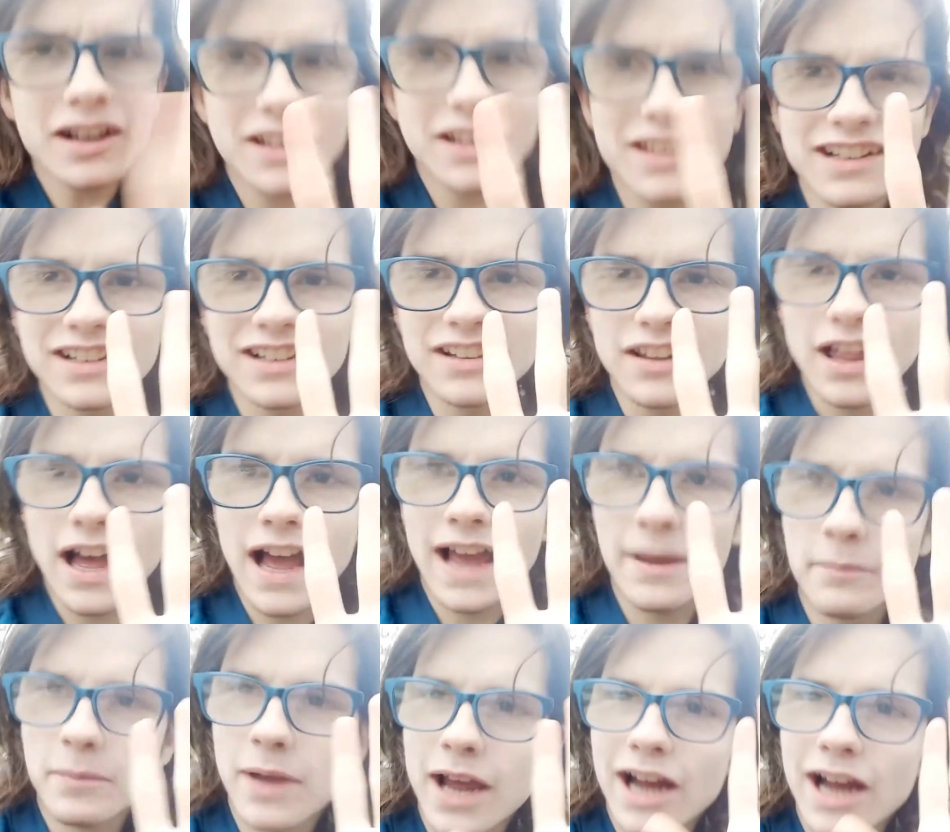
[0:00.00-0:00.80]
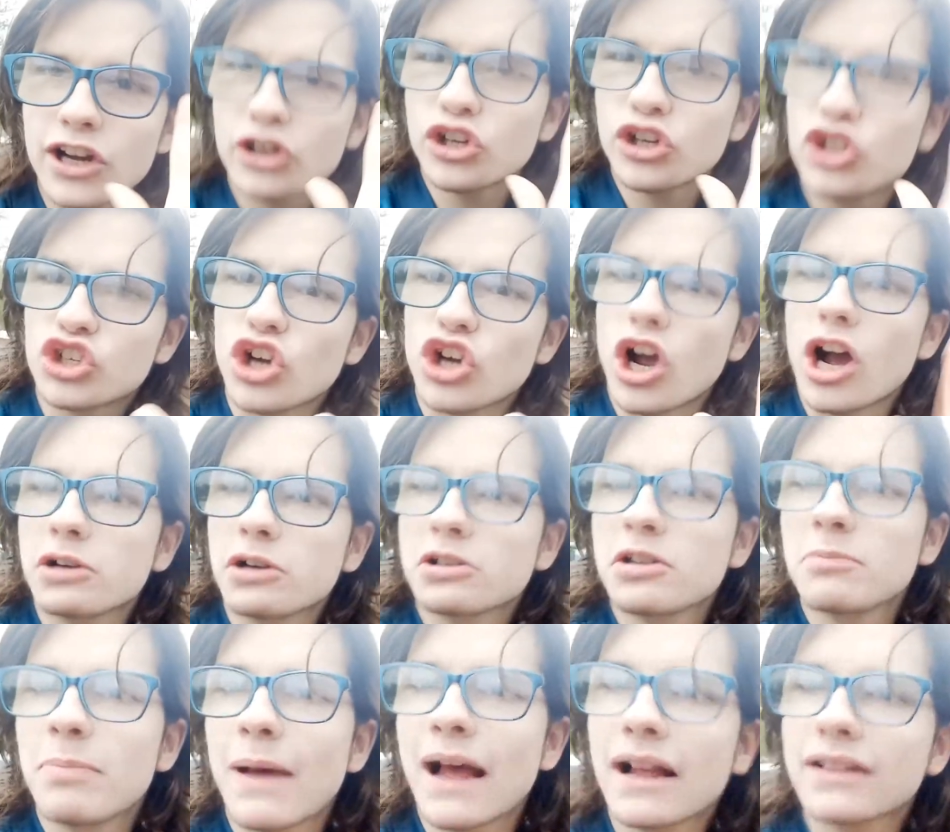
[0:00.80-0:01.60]
gonna lie, I'm kind of
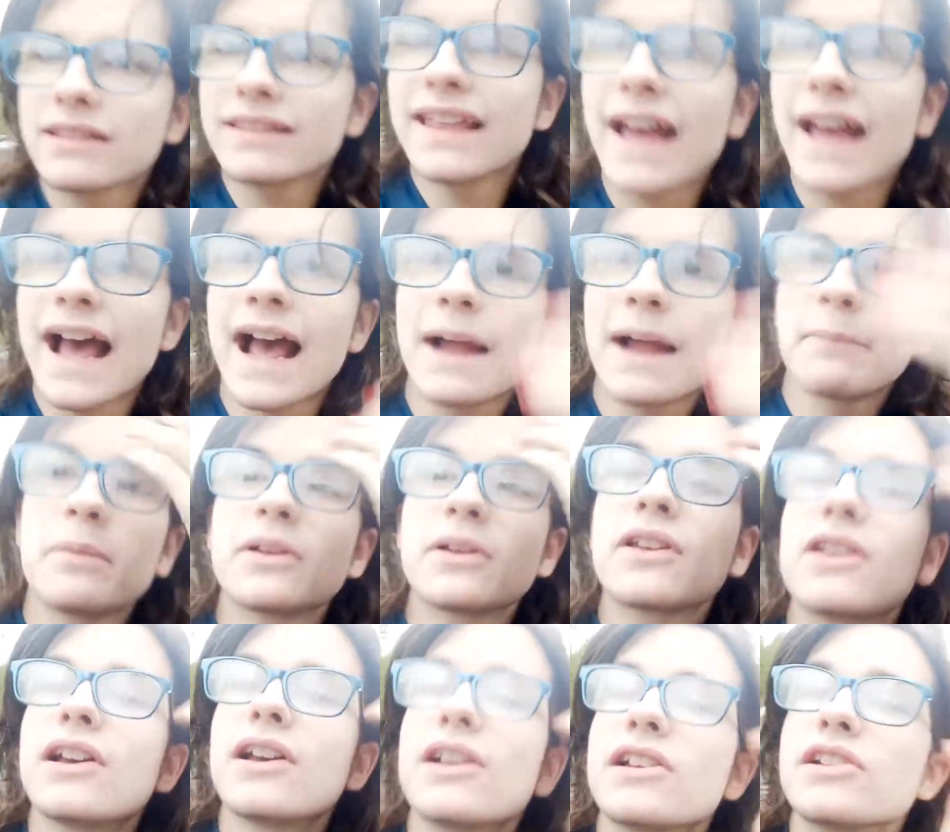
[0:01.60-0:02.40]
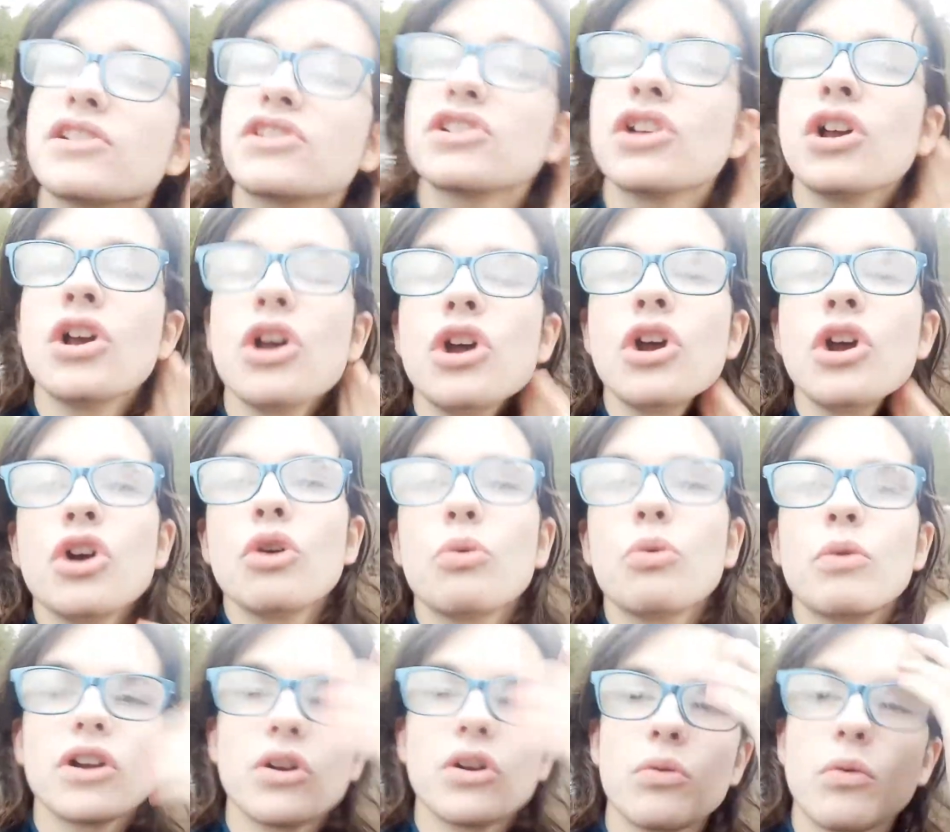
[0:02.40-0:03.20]
shocked about that because
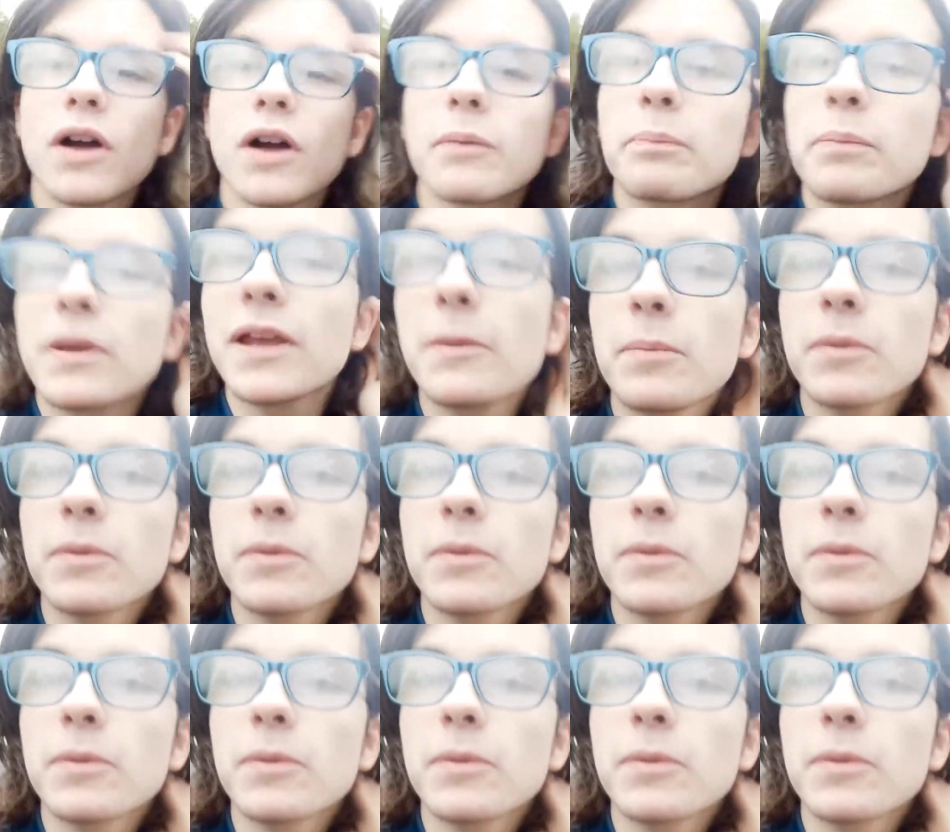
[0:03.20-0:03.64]
we don't want people